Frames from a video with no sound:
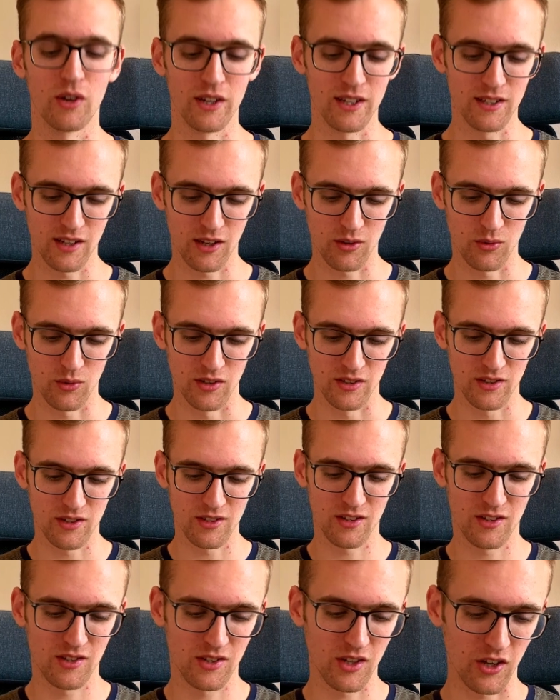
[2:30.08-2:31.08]
he said was,
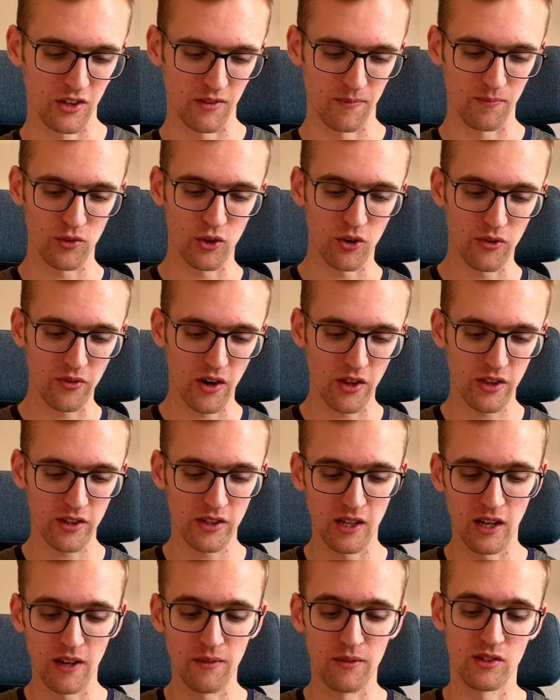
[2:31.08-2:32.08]
son, your father
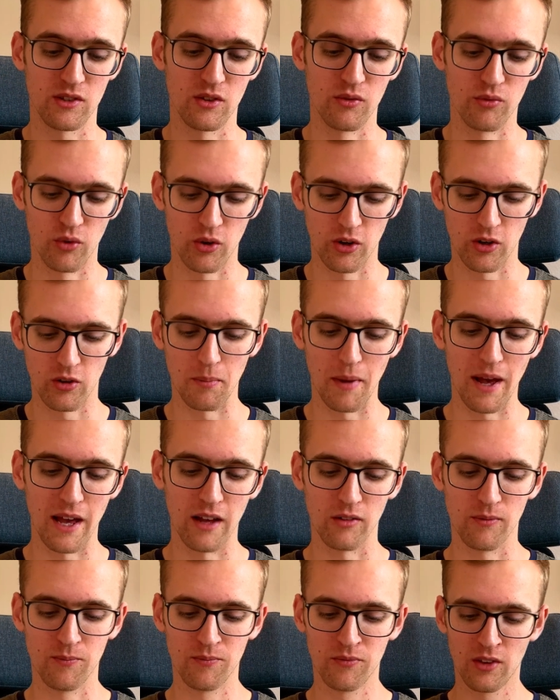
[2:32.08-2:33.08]
delivers the Royal Mail.
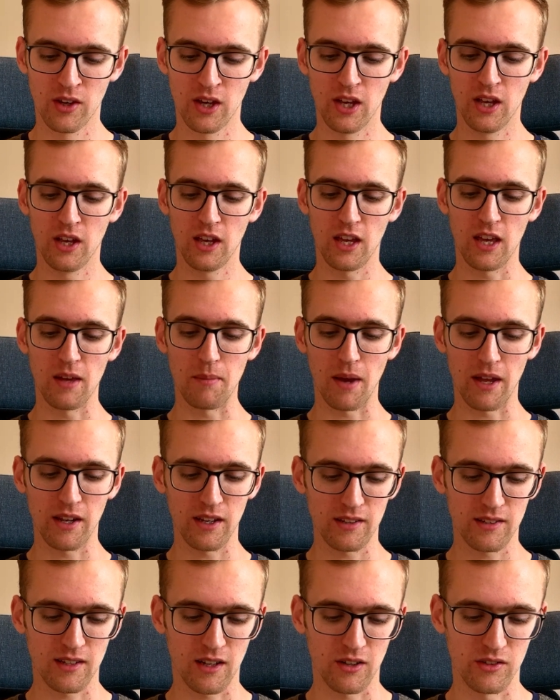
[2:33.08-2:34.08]
He made
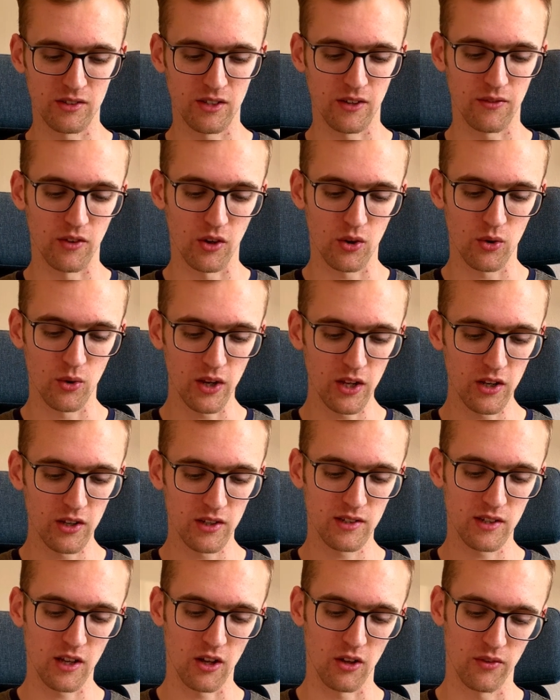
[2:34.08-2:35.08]
it sound as if the Queen
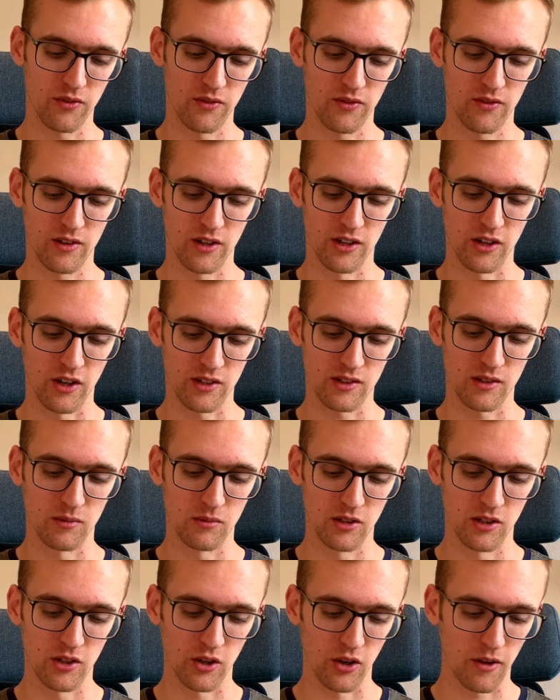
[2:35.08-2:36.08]
herself had asked him
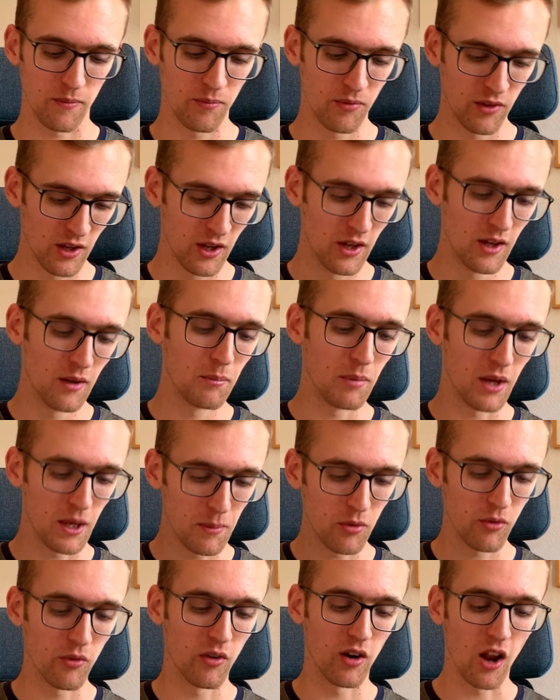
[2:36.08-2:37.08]
to do it.
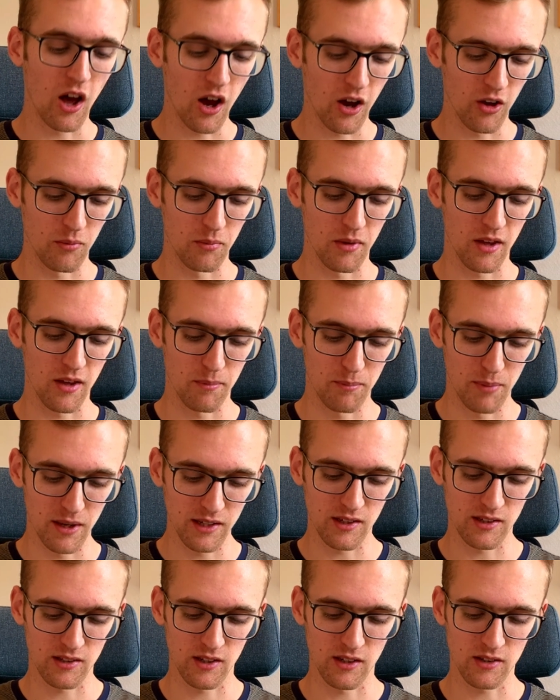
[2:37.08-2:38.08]
People rely on me.
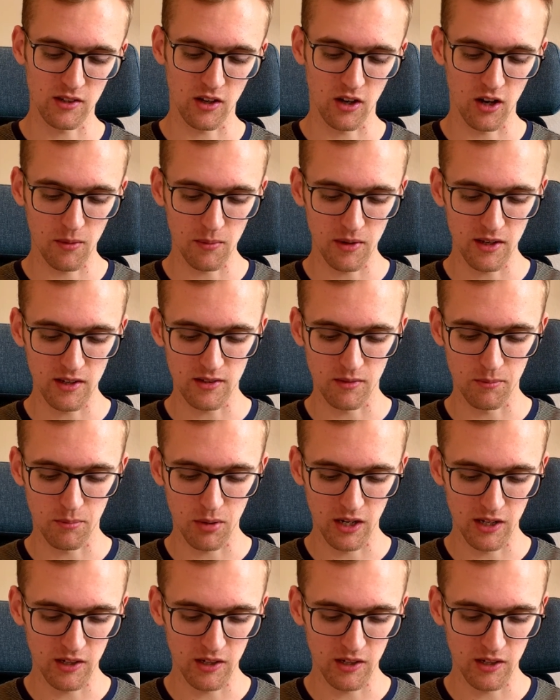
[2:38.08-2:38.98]
Businesses, armies and police